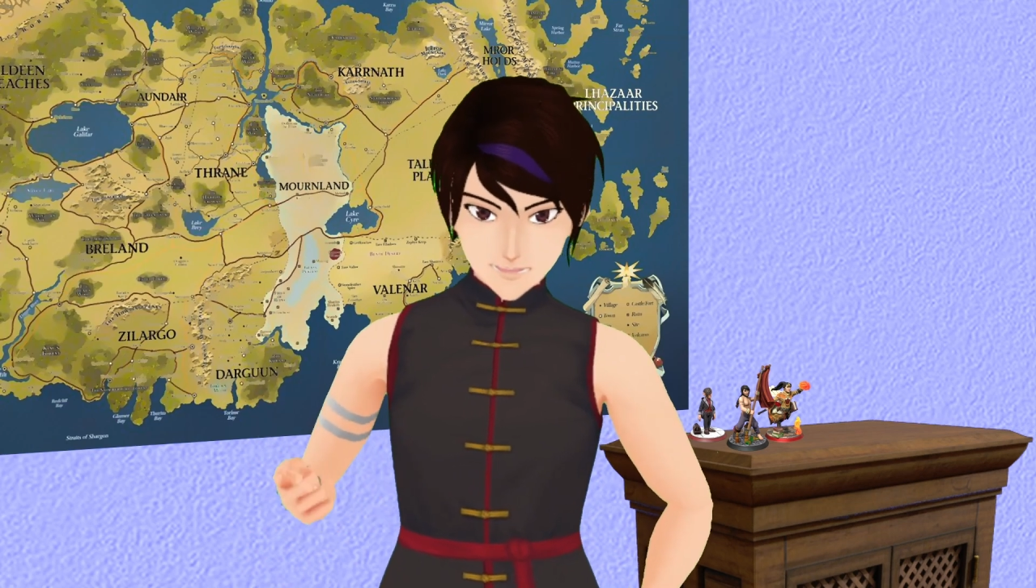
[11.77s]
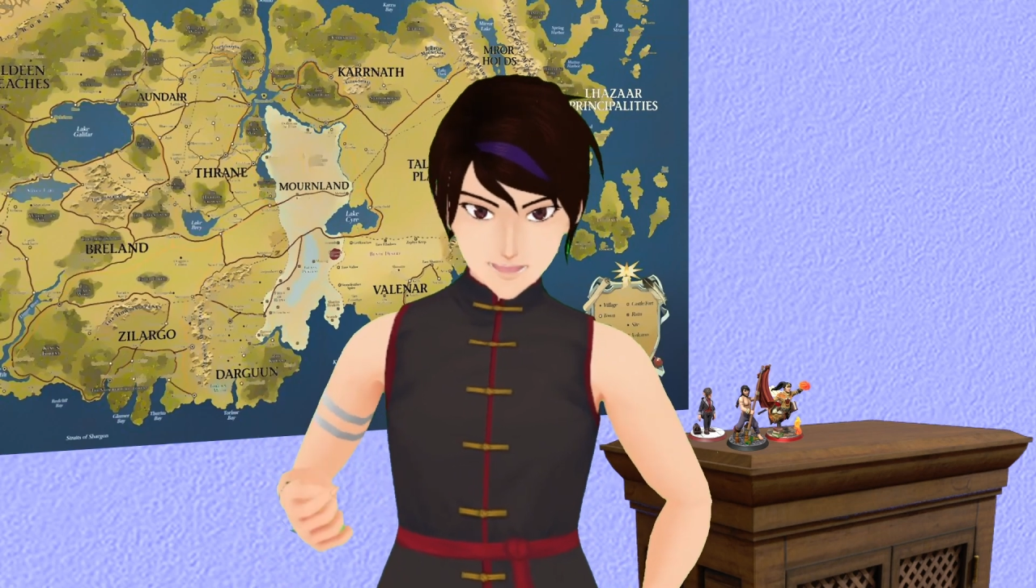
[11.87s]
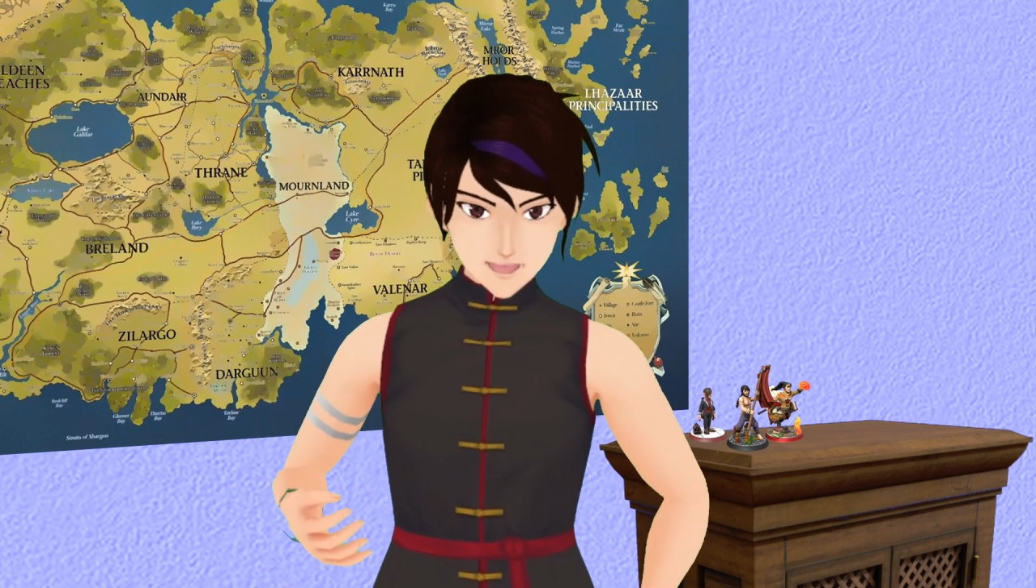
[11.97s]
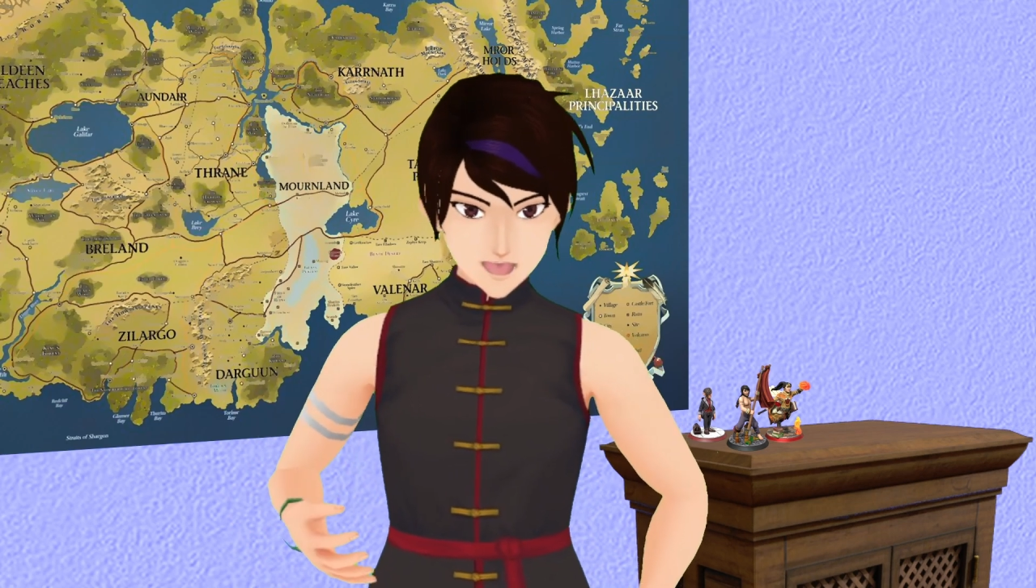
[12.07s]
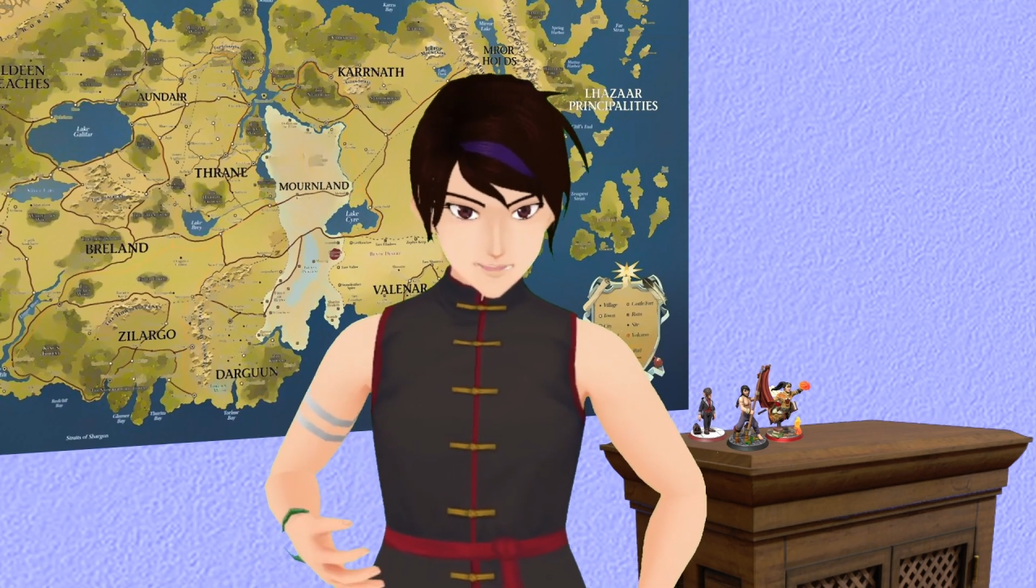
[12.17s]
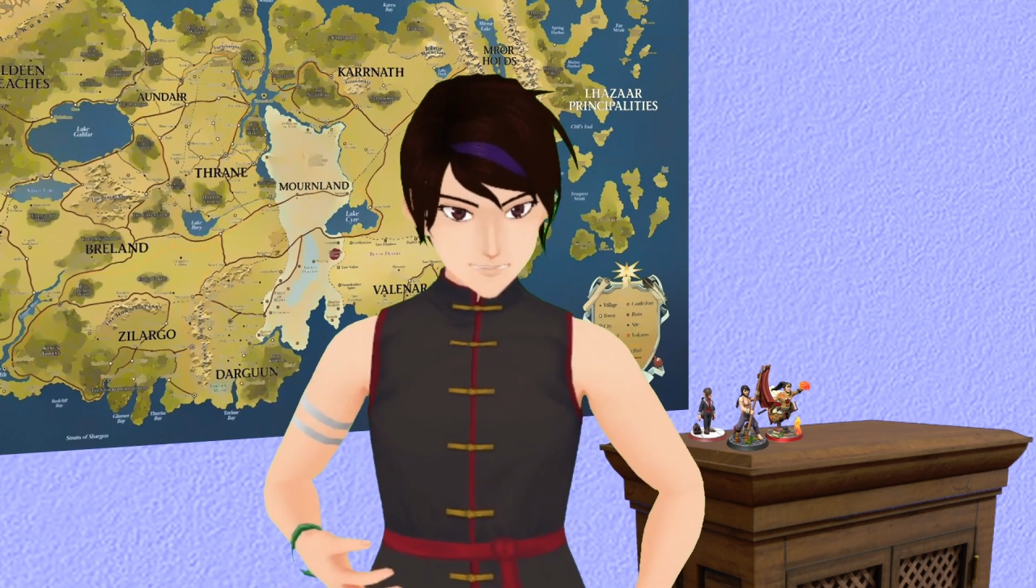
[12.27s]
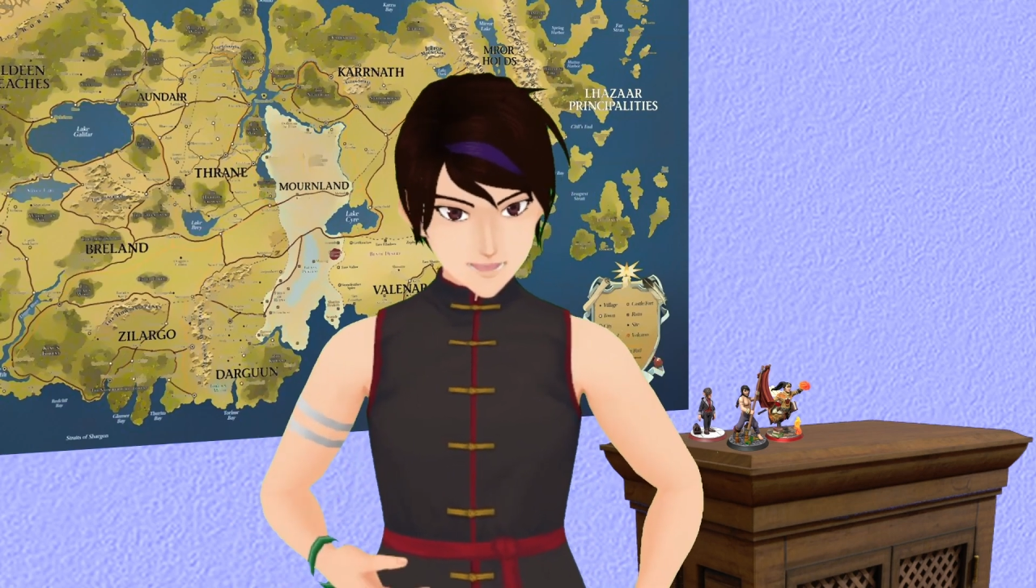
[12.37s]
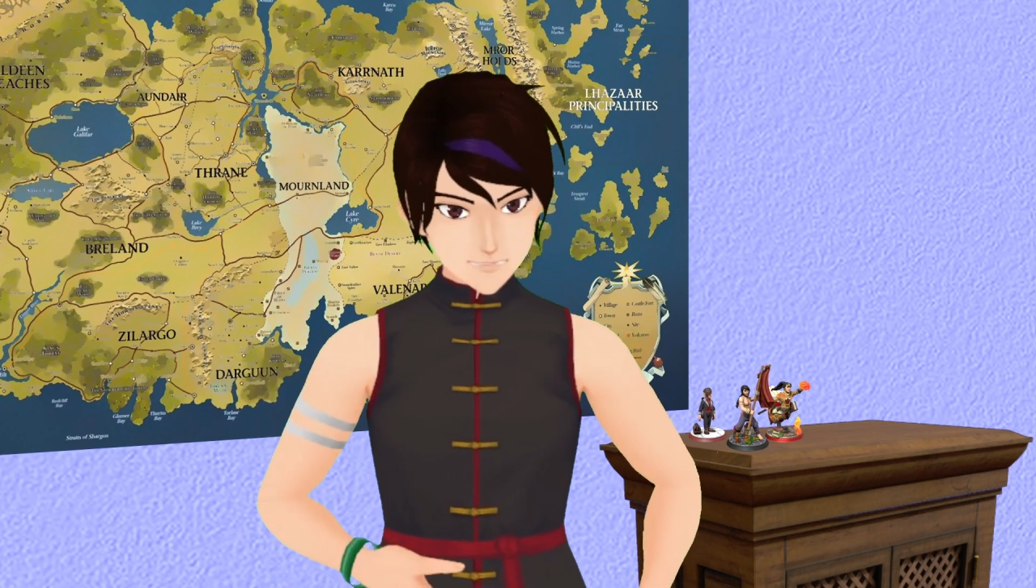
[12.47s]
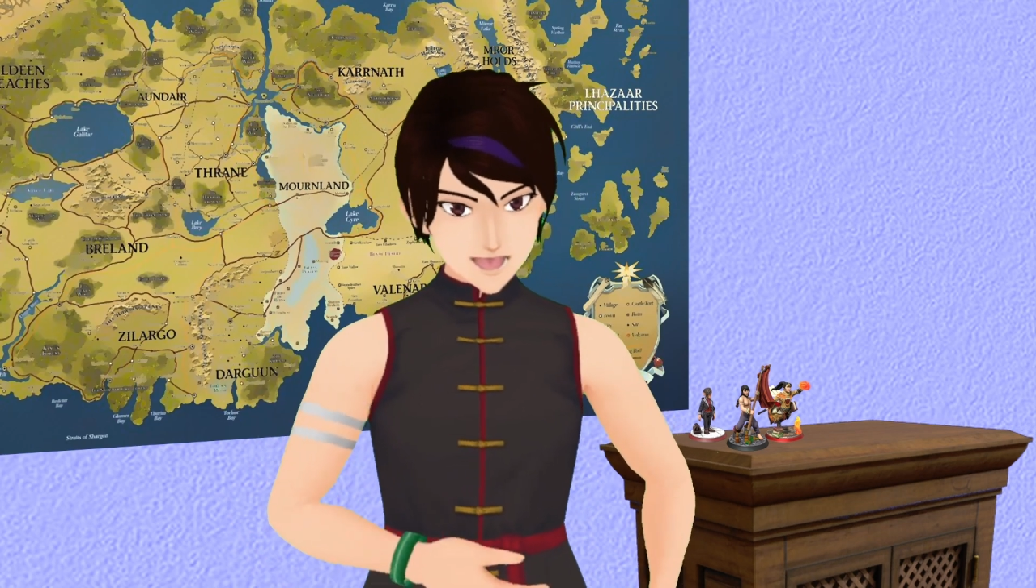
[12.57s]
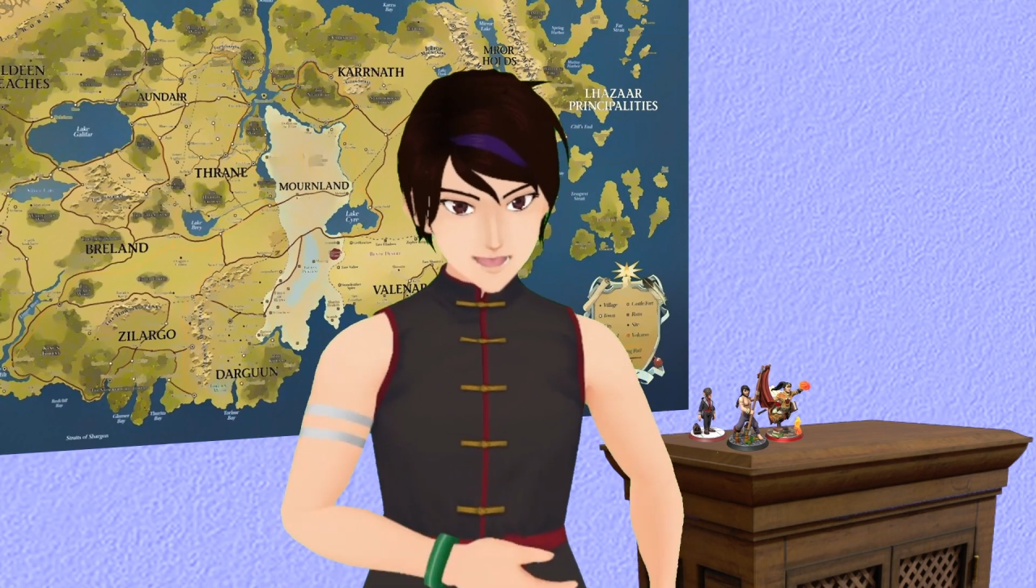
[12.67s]
dungeon
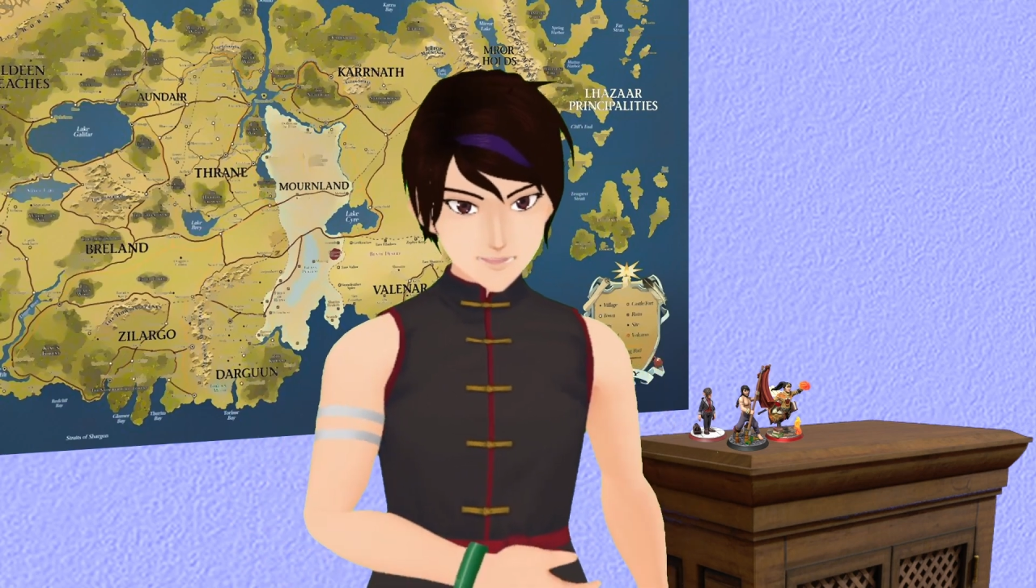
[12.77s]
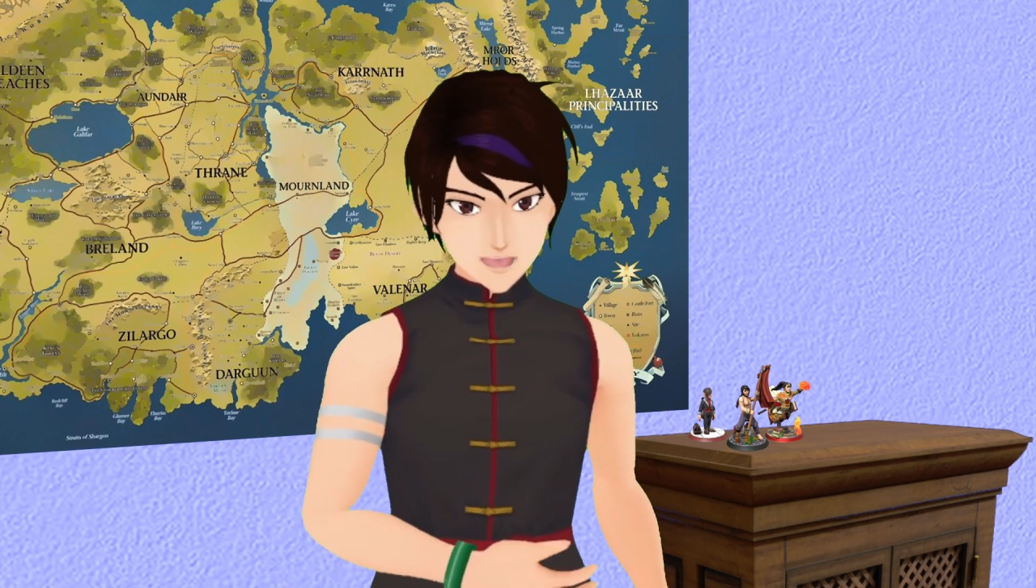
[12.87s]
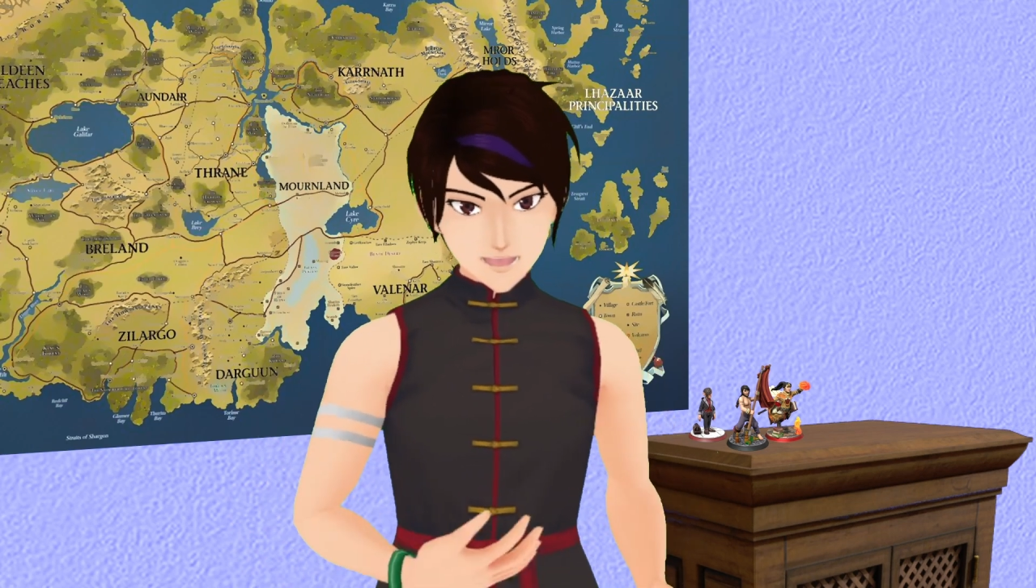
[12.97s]
masters looking for